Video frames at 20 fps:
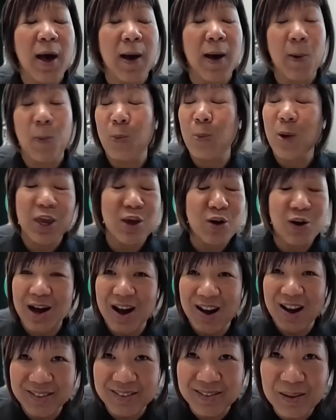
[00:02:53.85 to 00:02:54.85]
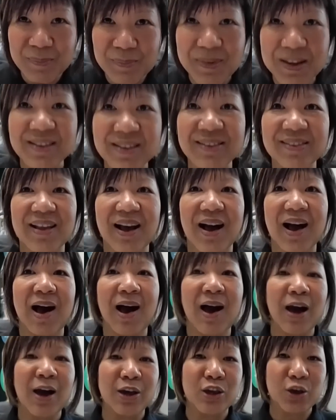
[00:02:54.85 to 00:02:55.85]
uh, where your customers
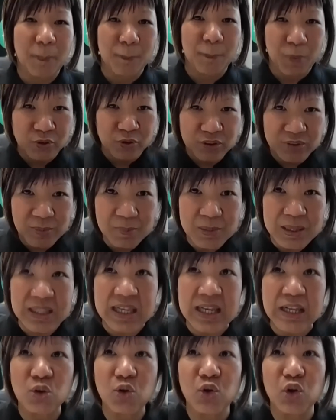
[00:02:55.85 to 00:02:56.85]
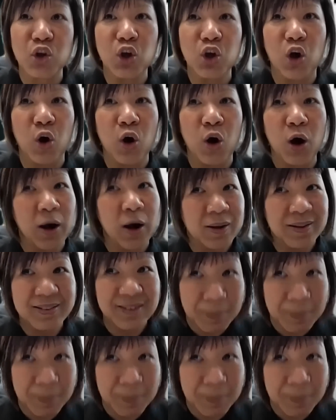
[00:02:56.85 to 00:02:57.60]
are, your proximity to your uh,